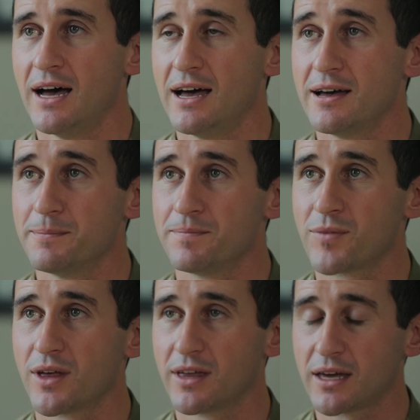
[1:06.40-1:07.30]
Um,
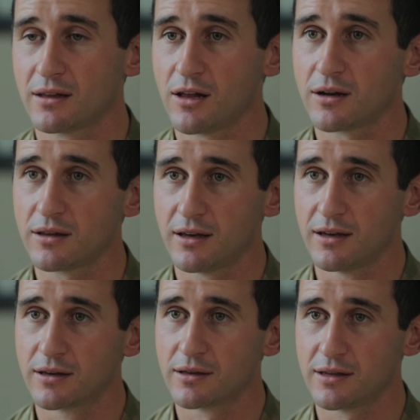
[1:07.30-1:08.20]
I think a lot of
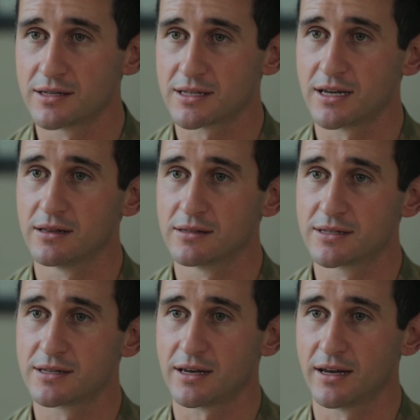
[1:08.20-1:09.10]
the, the
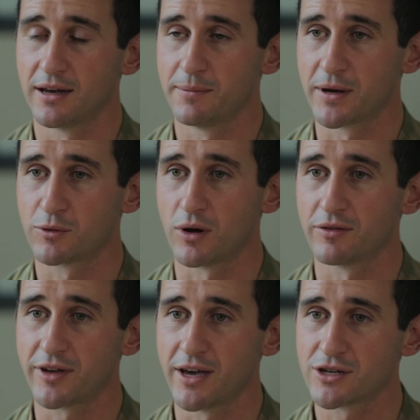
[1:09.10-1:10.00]
skills um, and
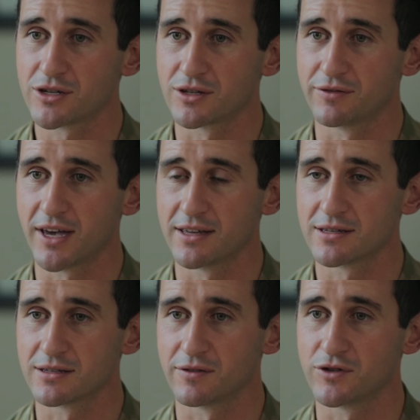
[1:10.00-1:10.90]
qualifications I've gained
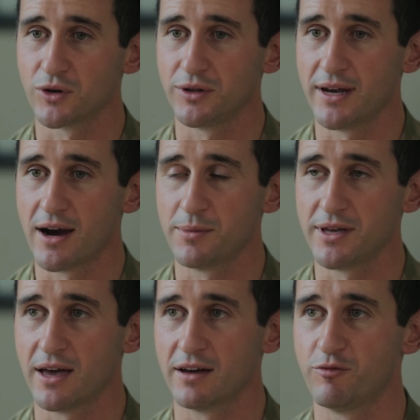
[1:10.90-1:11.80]
since I've joined the Army
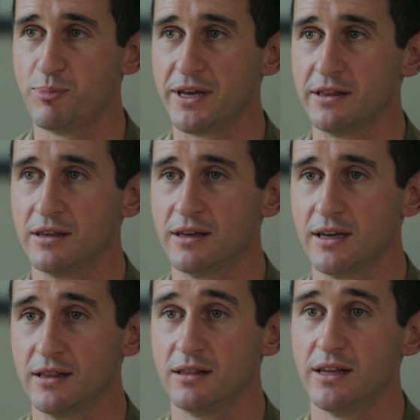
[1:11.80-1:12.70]
have been
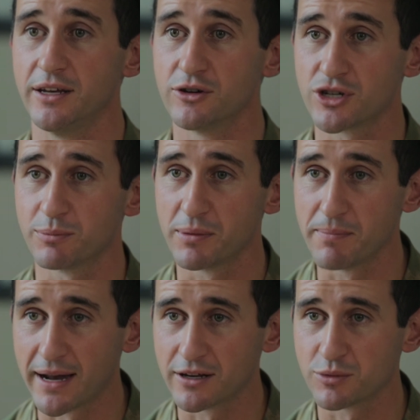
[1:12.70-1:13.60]
in leadership and
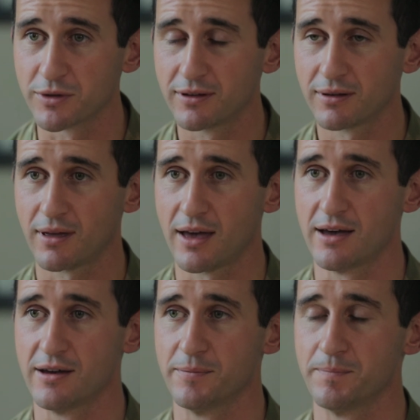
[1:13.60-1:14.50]
management.
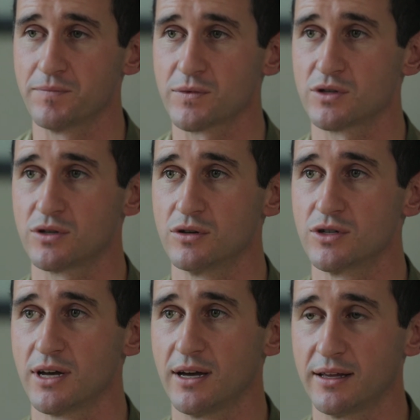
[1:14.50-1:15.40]
Um, so
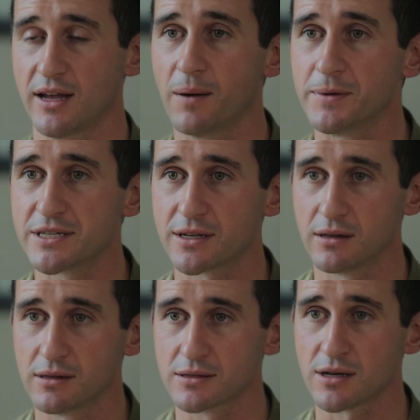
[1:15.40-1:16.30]
there's a, an Army
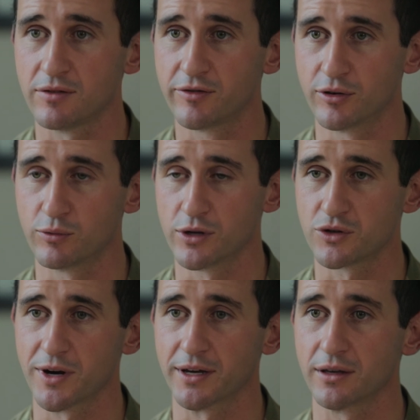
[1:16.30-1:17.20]
skills offer
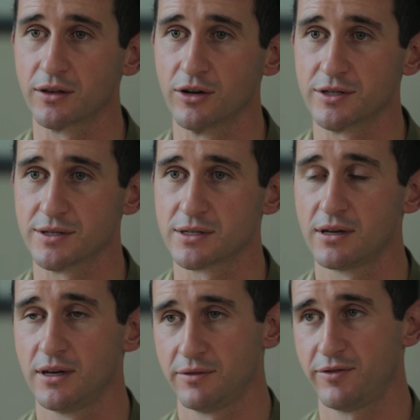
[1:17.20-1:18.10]
which
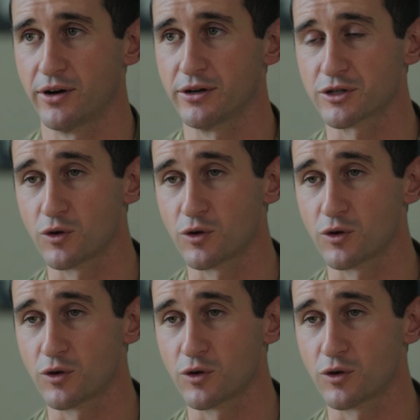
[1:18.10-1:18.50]
recognises various